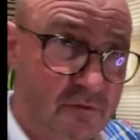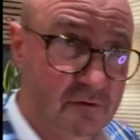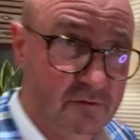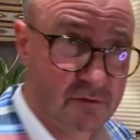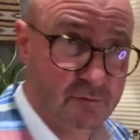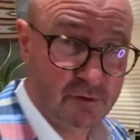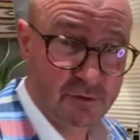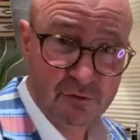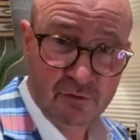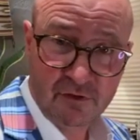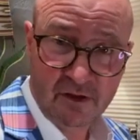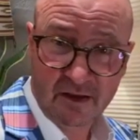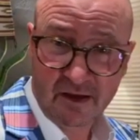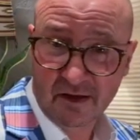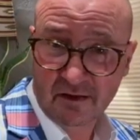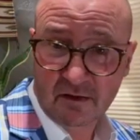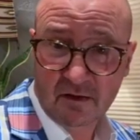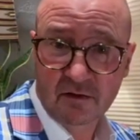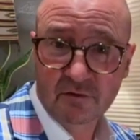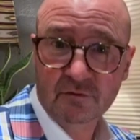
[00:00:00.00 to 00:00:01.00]
not, we're talking
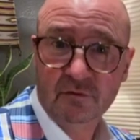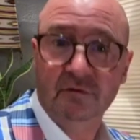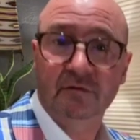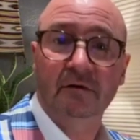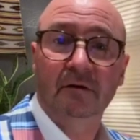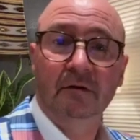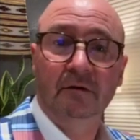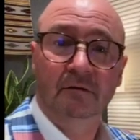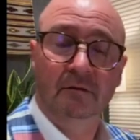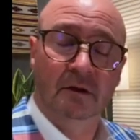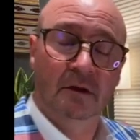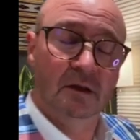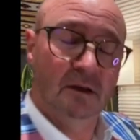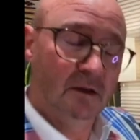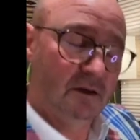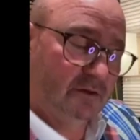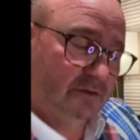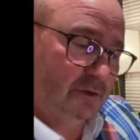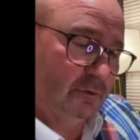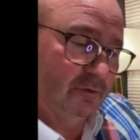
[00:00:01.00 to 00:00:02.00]
eight years or so,
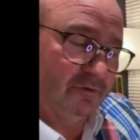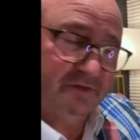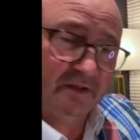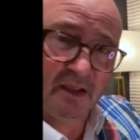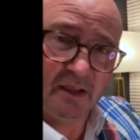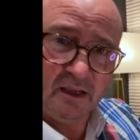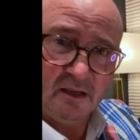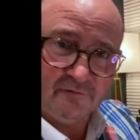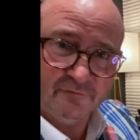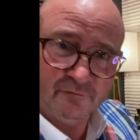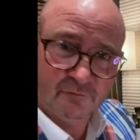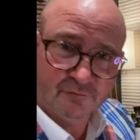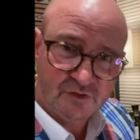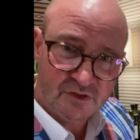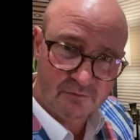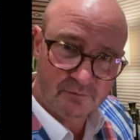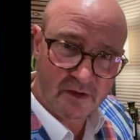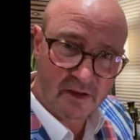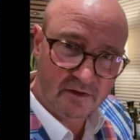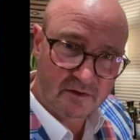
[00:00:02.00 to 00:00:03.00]
there was a handful of
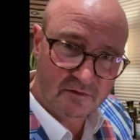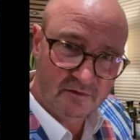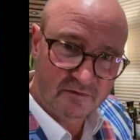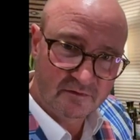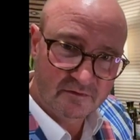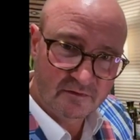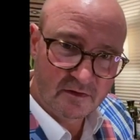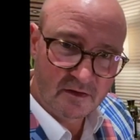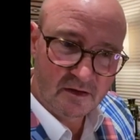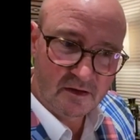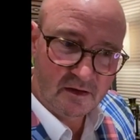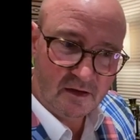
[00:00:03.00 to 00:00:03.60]
gin makers